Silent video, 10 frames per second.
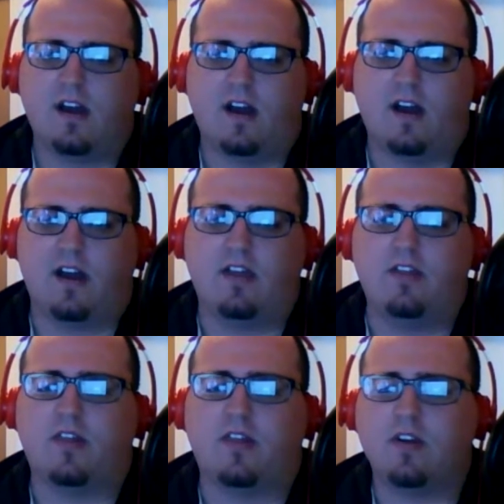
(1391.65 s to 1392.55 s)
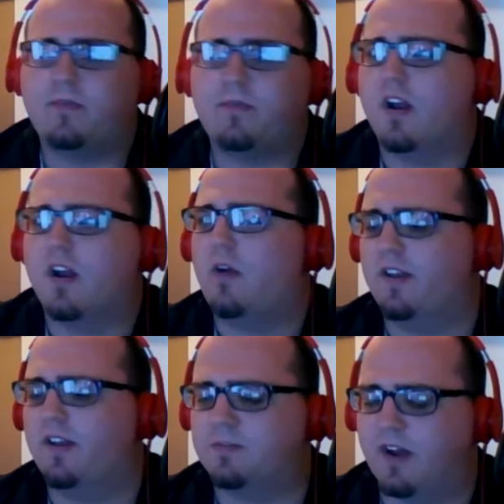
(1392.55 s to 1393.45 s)
The third part I
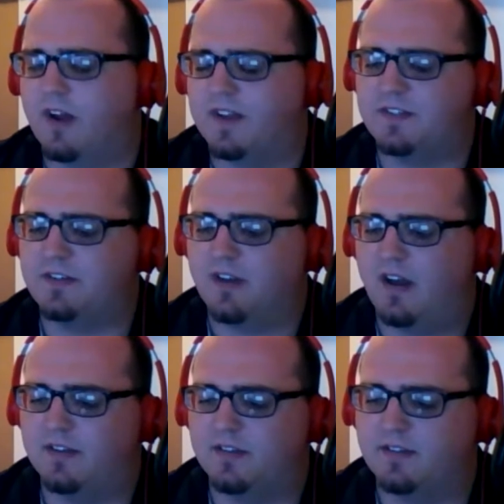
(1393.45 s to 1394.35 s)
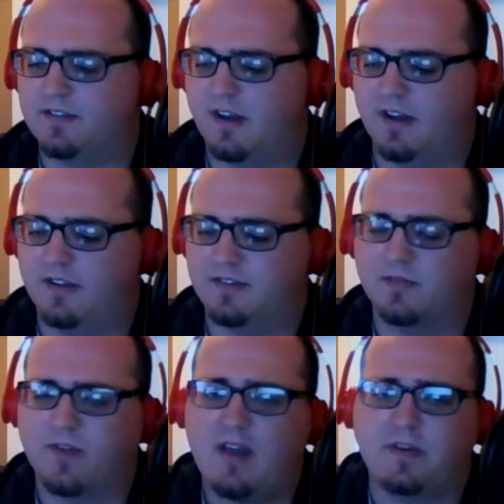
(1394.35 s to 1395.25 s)
want to express
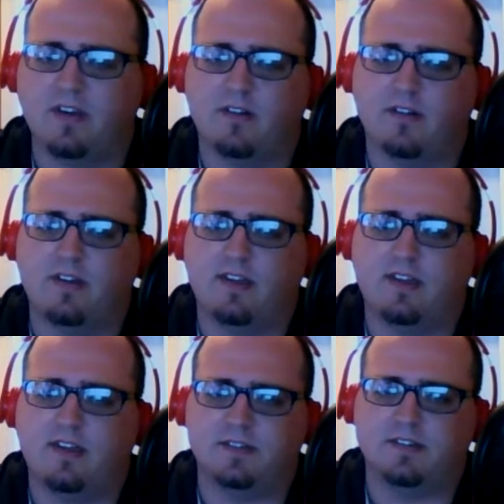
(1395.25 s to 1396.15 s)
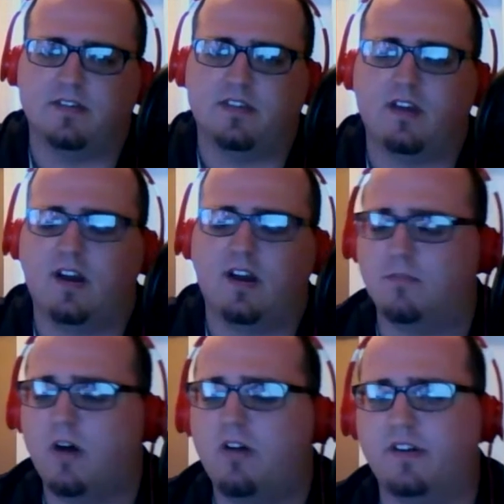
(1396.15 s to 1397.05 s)
to wrap here is
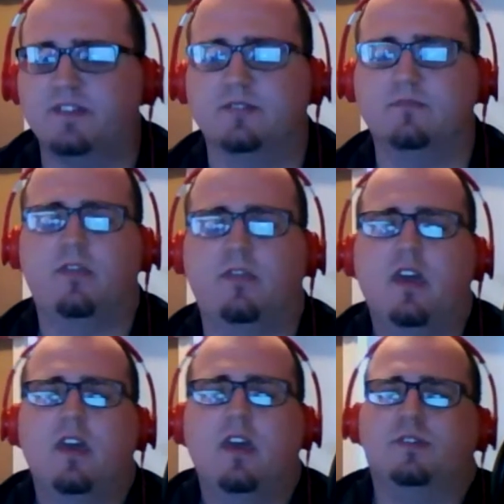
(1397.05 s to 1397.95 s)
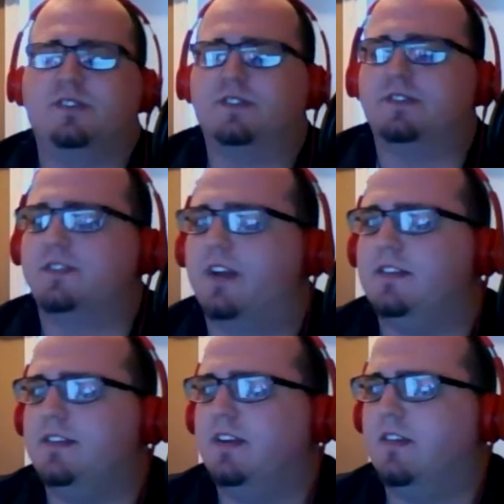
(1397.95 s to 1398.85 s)
Molinism, which is this
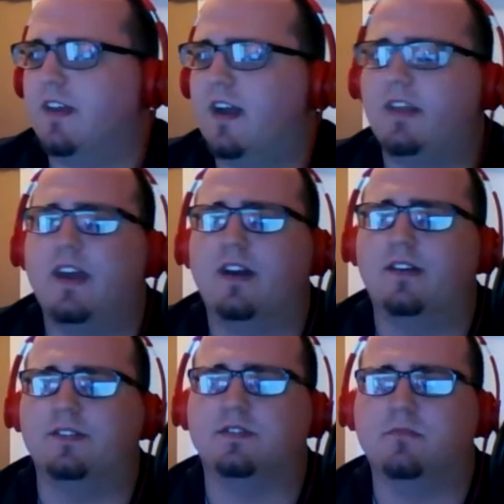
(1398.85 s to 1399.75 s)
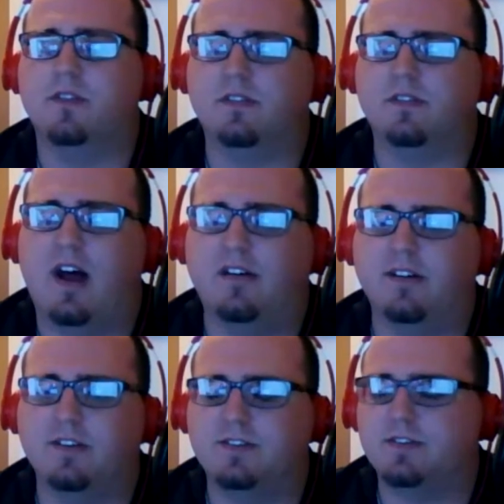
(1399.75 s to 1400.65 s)
idea that God has middle
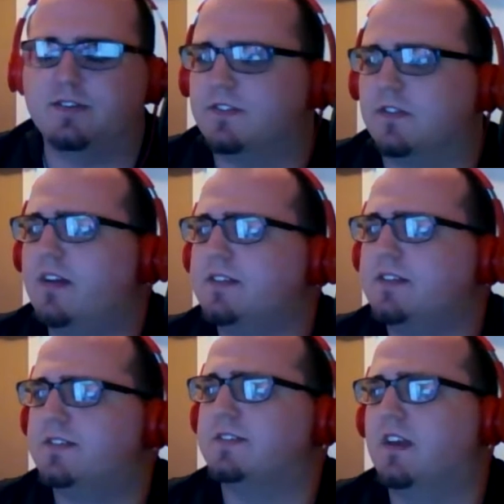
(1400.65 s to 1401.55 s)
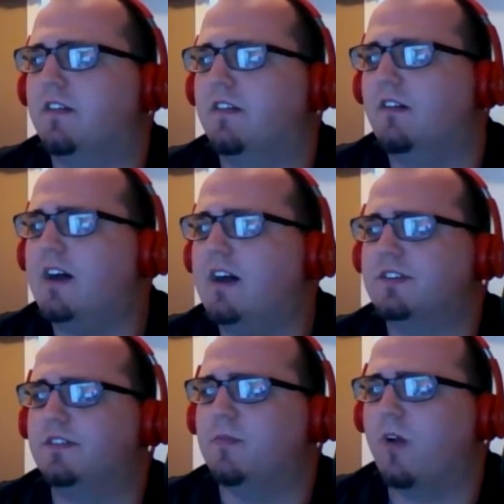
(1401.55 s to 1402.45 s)
knowledge. So that is to say that
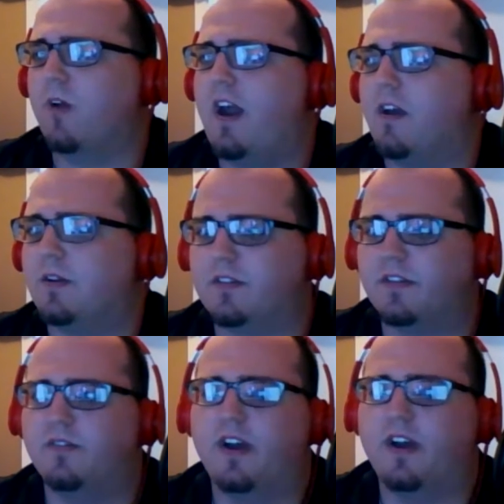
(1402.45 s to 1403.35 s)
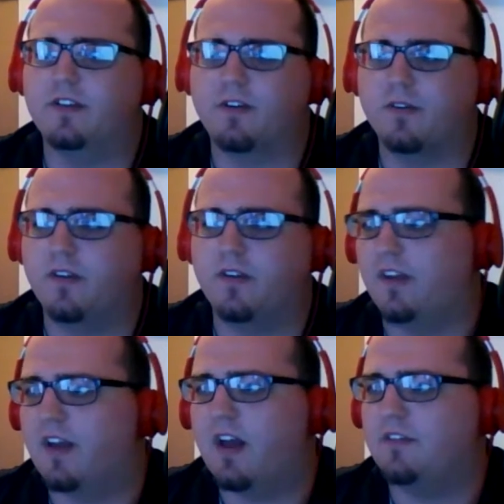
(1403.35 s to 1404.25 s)
logically prior to the divine decree,
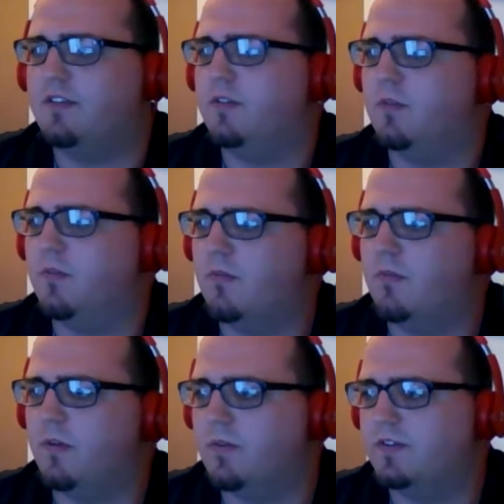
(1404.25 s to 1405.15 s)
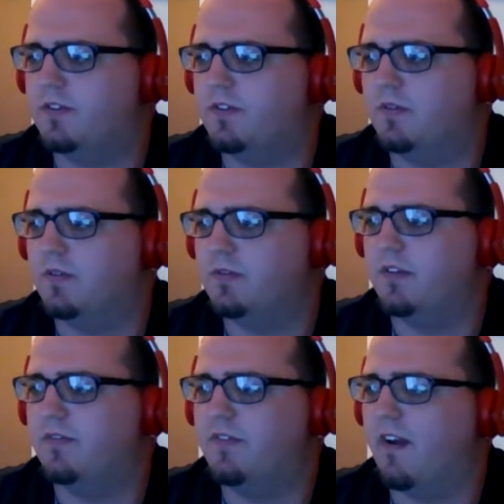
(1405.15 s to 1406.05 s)
God knew what we would do
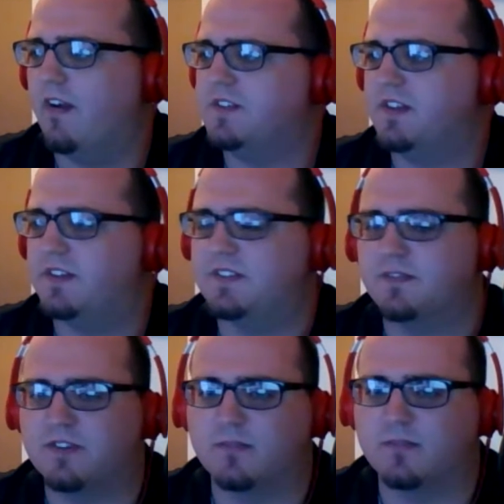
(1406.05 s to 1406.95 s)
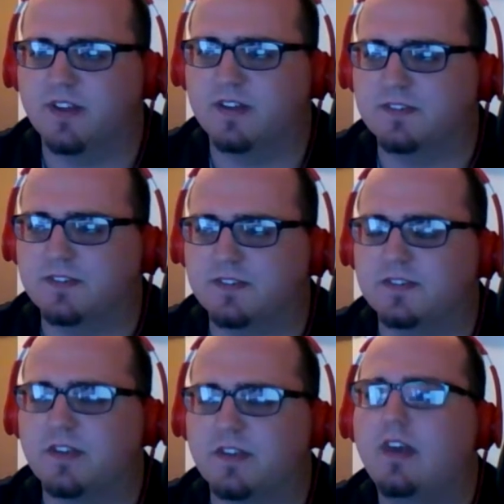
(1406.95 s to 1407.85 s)
in various sets of
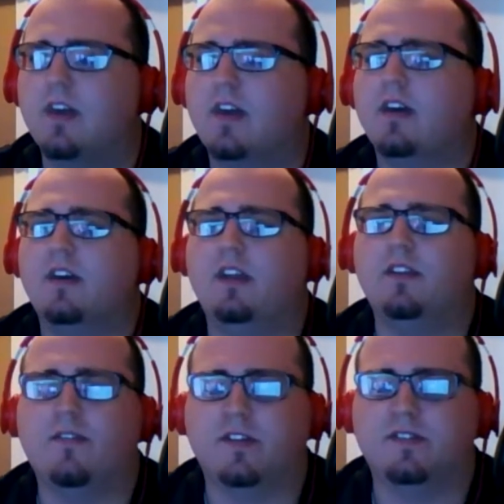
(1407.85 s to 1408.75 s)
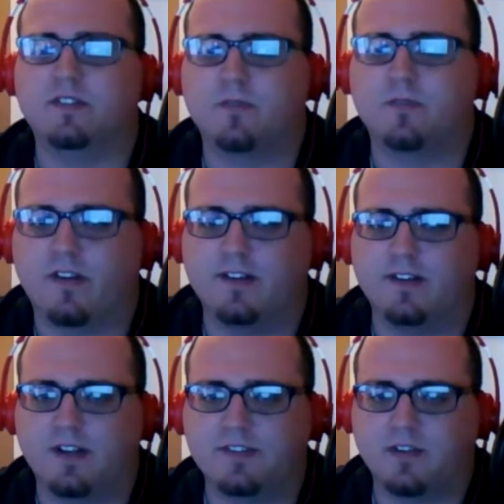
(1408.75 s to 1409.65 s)
circumstances. He knew, for instance, whether or
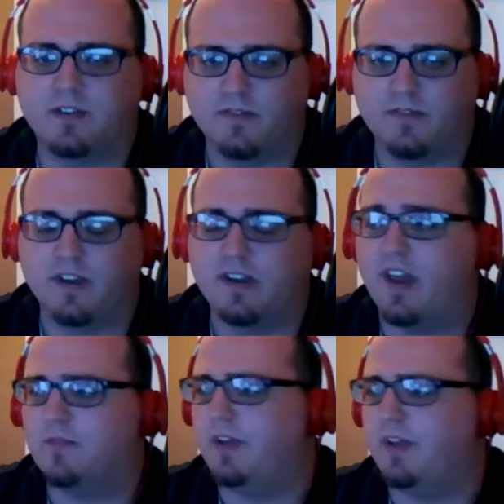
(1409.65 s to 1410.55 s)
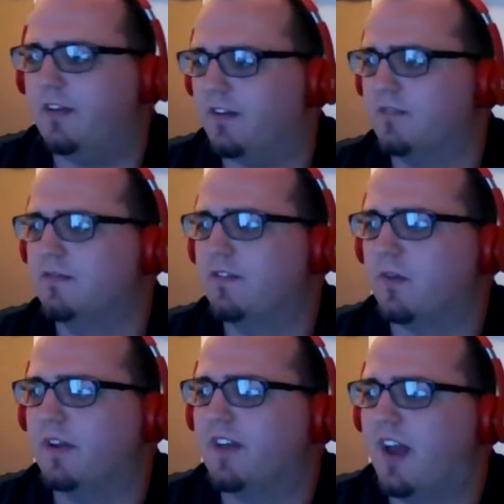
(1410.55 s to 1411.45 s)
not Justin would have denied Peter
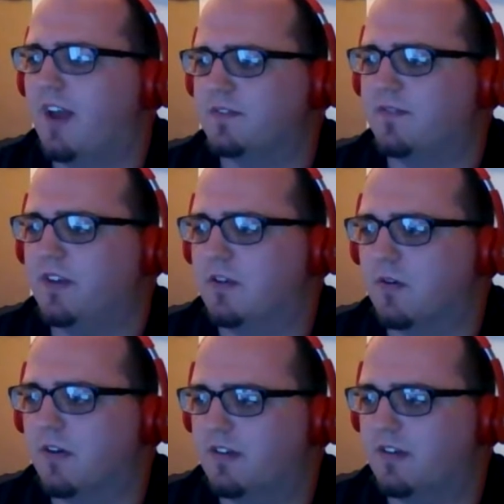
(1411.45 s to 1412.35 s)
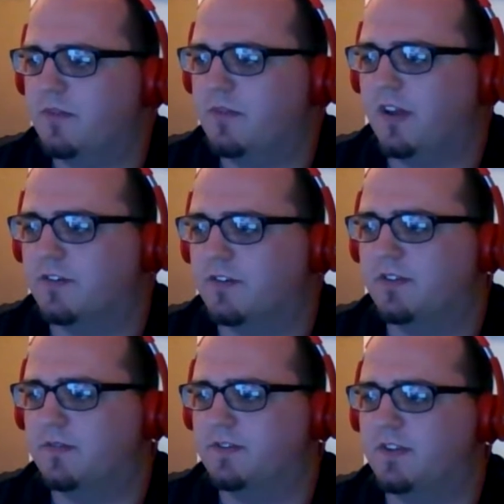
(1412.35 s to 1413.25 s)
3 times if he were in Peter's
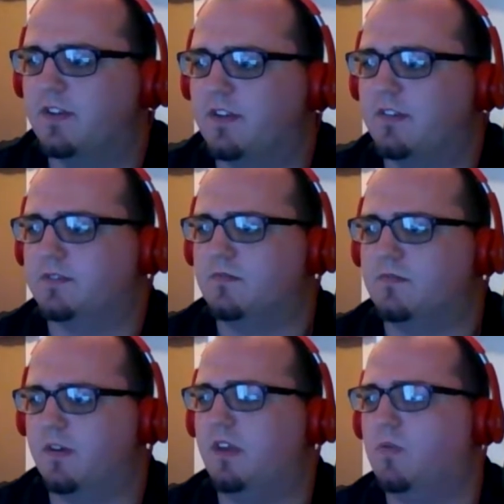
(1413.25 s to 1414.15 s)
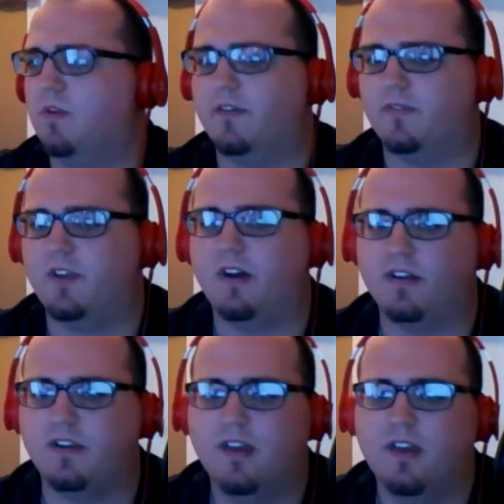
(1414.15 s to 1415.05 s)
shoes. He knows what he would have
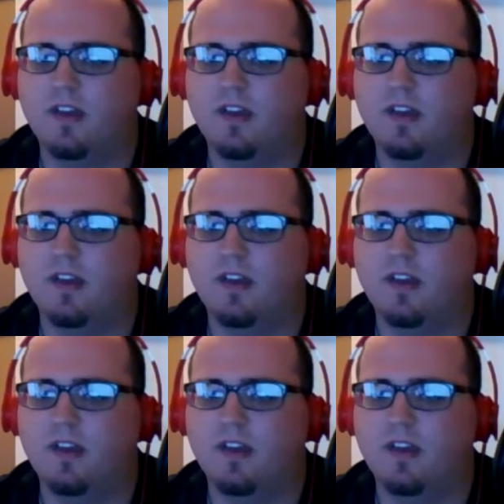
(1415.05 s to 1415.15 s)
done.